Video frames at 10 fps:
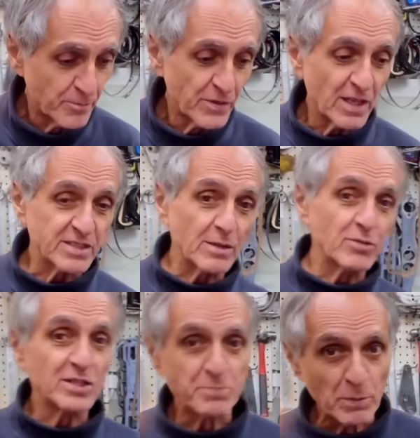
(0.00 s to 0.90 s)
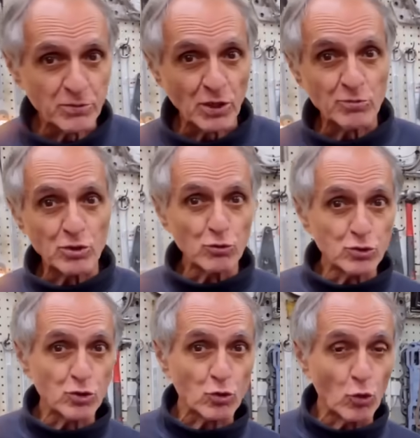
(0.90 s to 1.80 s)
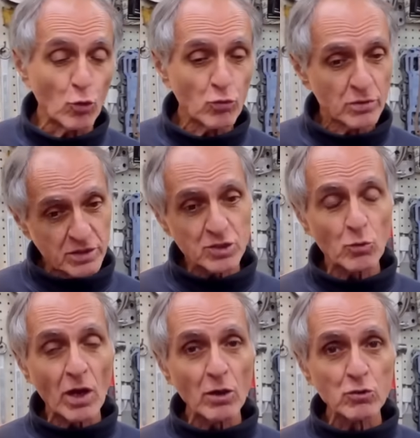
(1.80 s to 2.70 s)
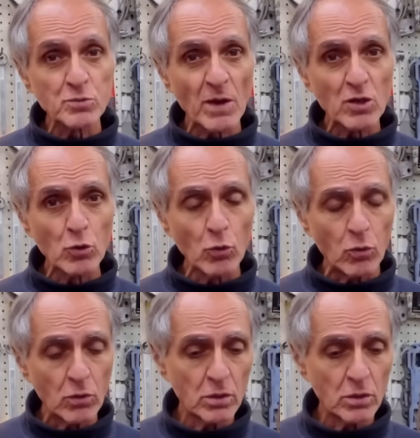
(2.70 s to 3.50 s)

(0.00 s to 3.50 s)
And sometimes people tell me you lose your cool. This is why I lose my cool.